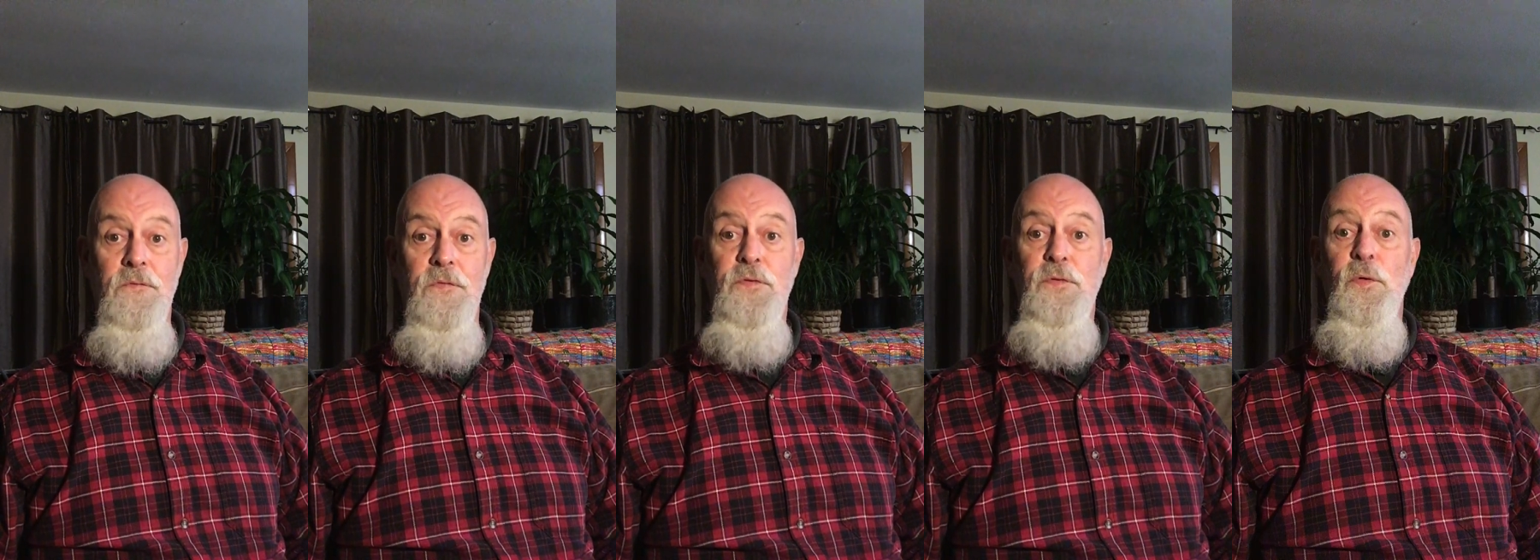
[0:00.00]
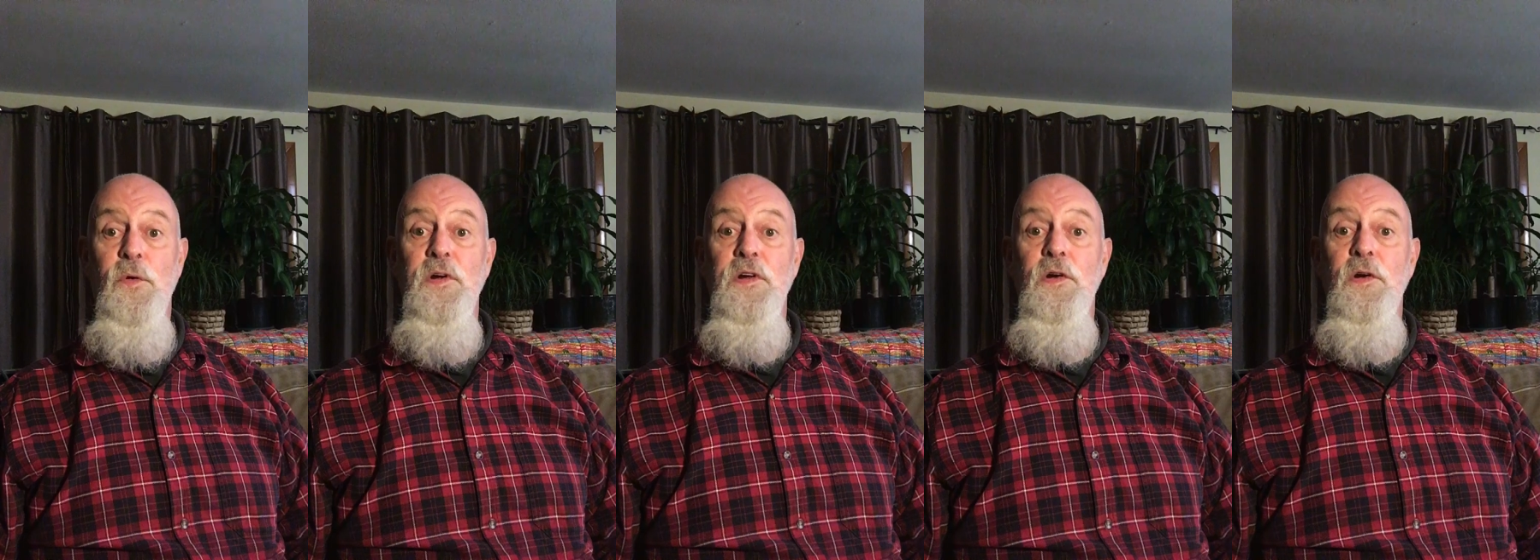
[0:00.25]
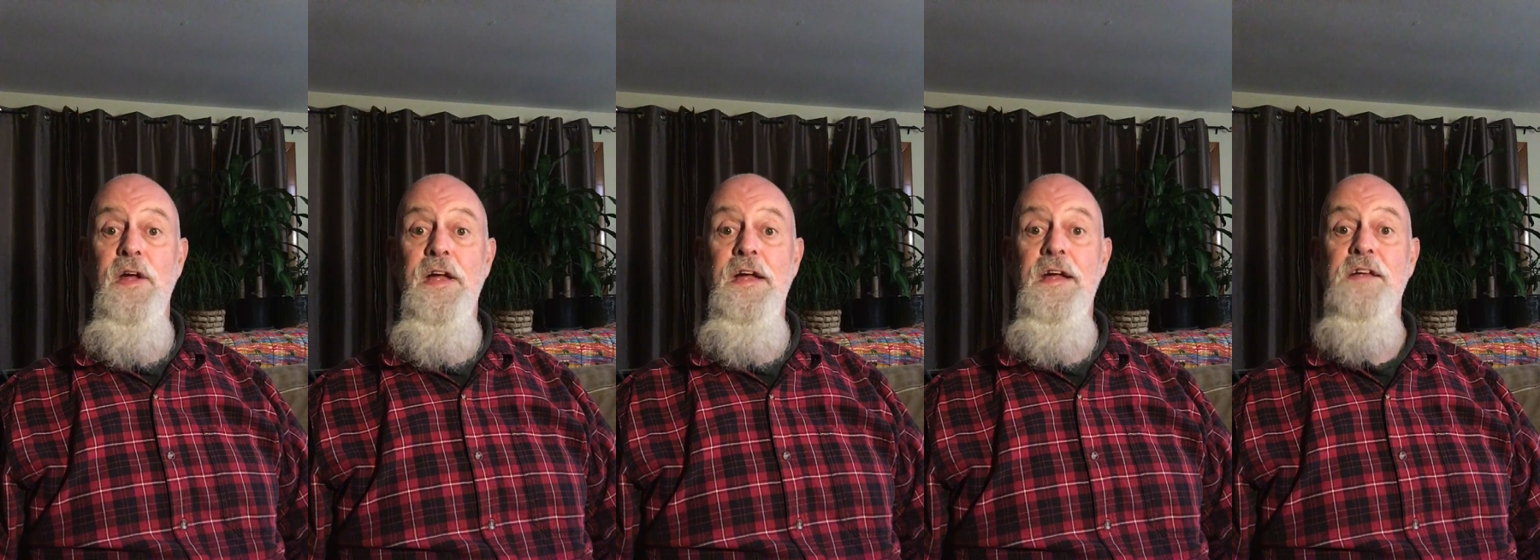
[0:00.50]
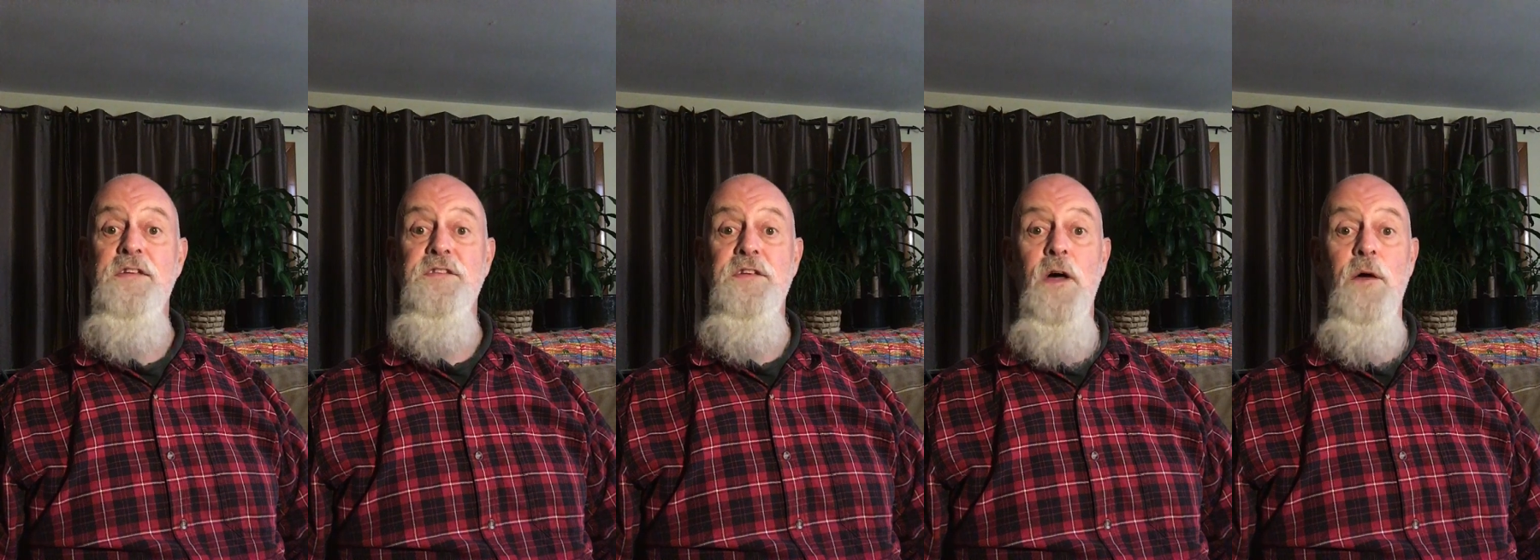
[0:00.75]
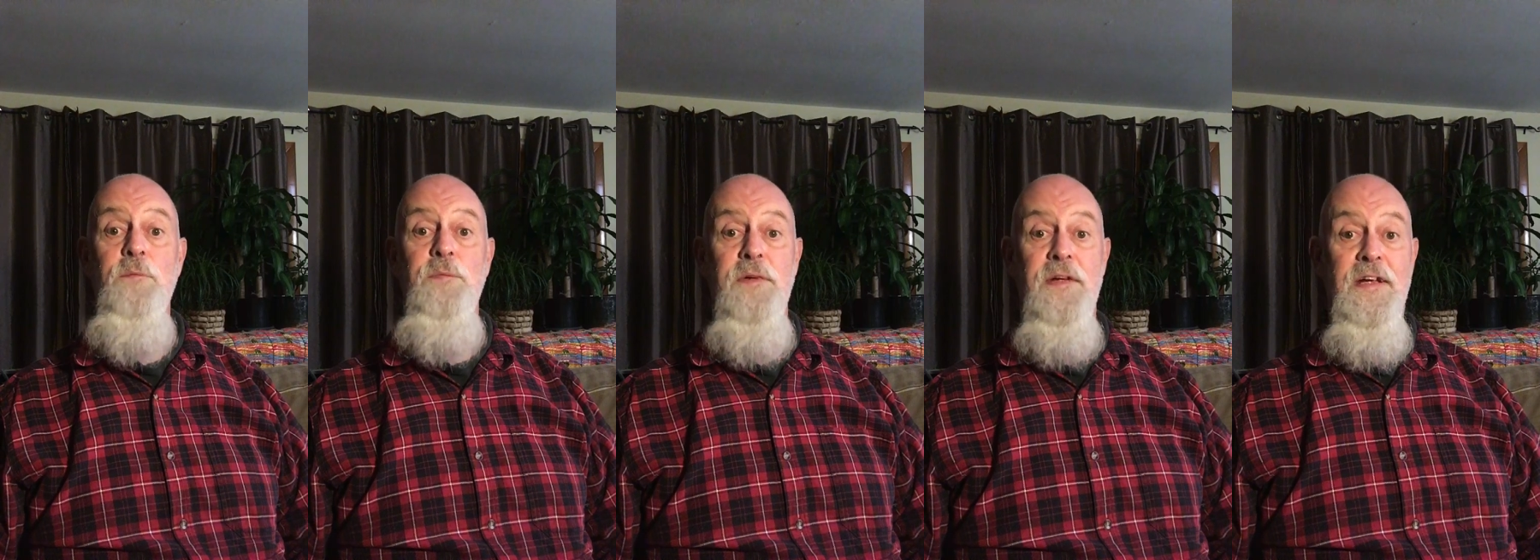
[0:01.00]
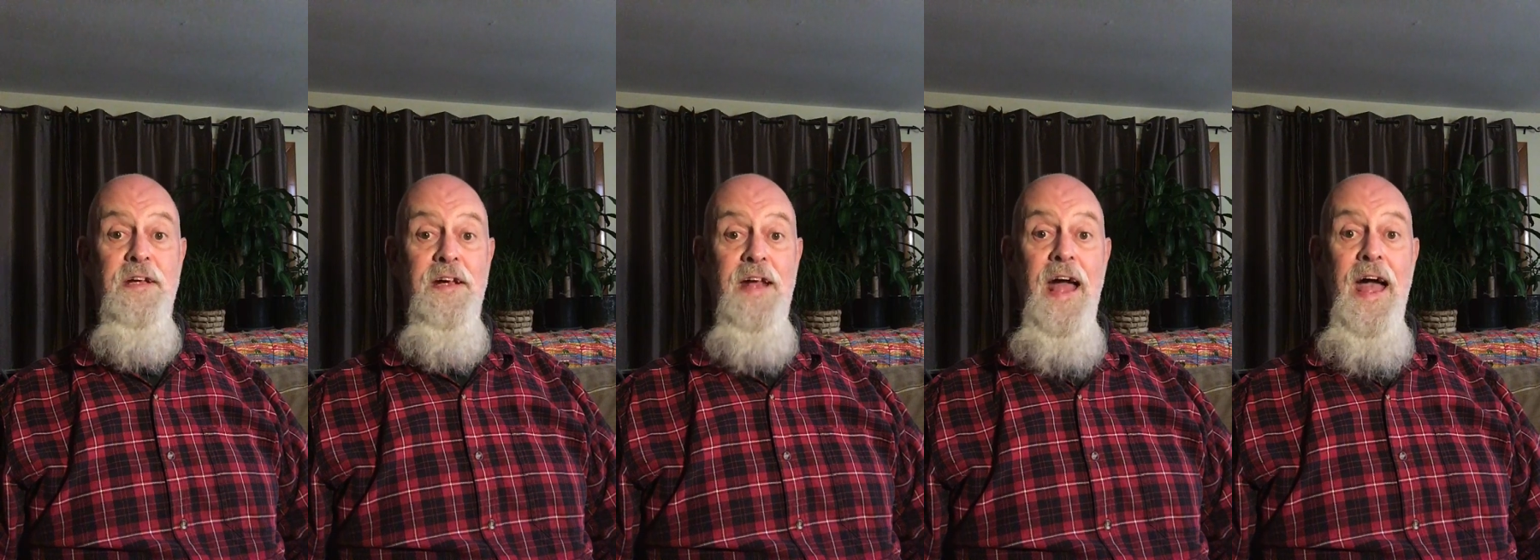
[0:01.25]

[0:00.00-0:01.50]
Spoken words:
throwing your hands up in